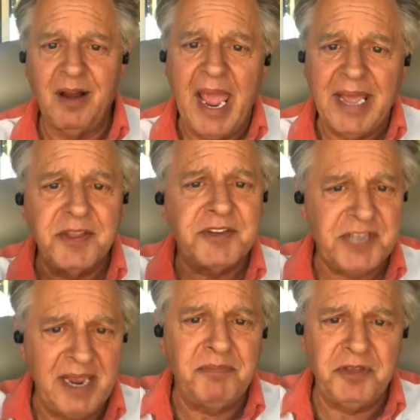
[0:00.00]
And the
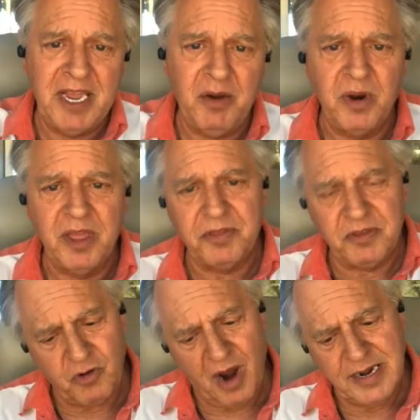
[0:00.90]
same thing with
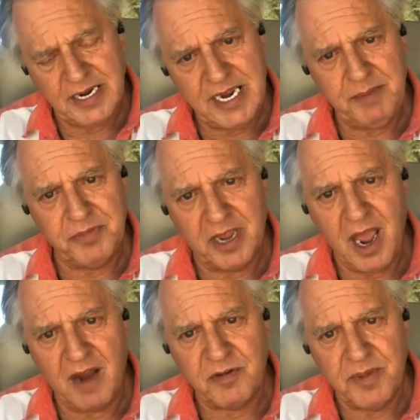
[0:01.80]
trying to keep the
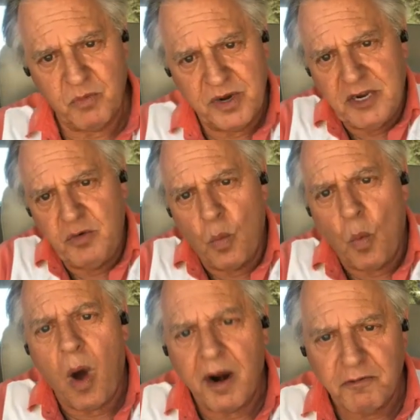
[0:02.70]
government. We didn't
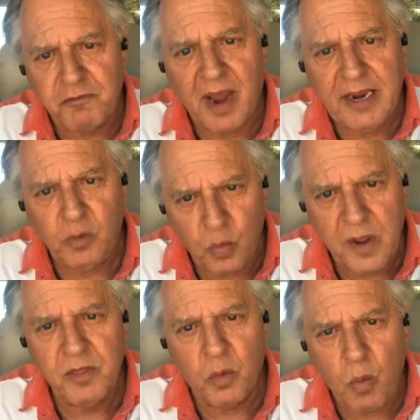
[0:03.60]
want to fight and
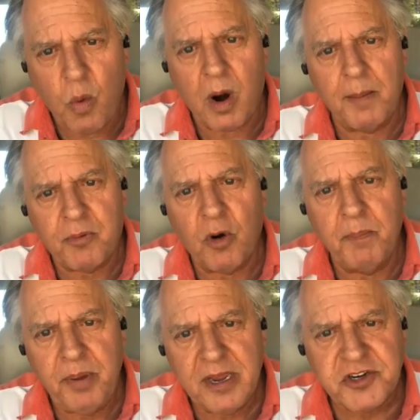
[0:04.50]
win the war on
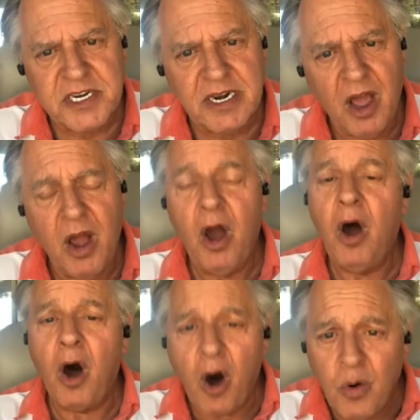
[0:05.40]
prohibition,
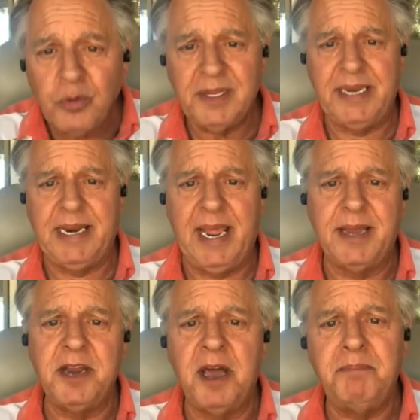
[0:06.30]
only to
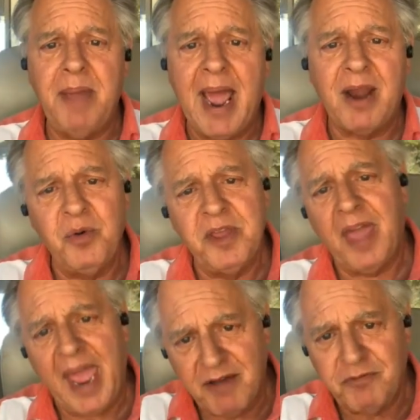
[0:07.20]
end up back with
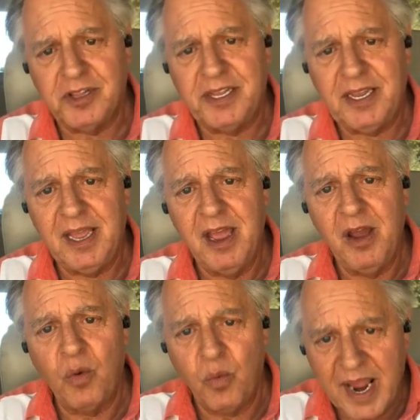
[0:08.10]
heavily
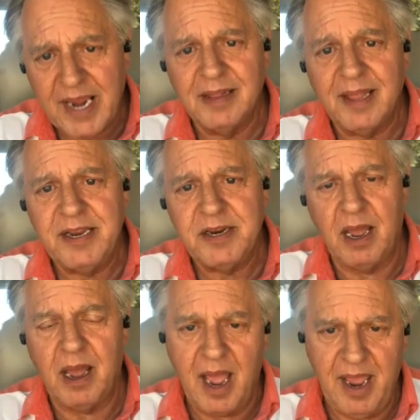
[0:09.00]

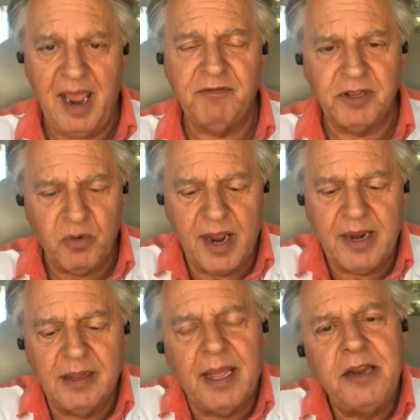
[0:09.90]

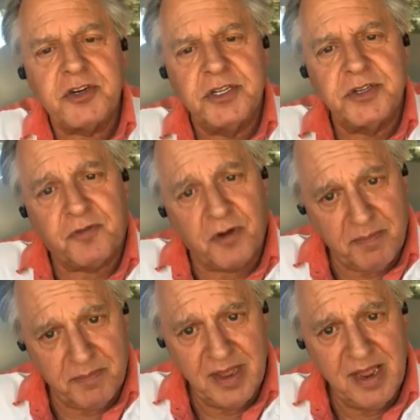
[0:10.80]
regulations
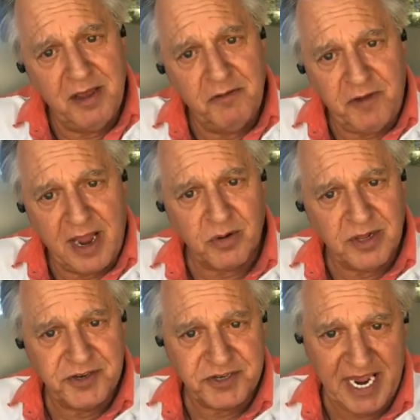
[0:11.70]
from federal
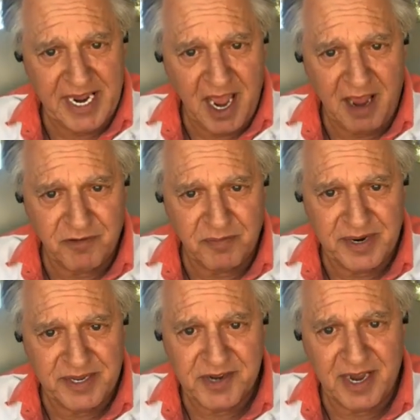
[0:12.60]
and state
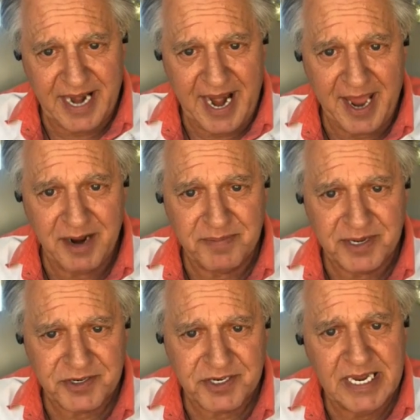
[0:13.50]
governments on cannabis.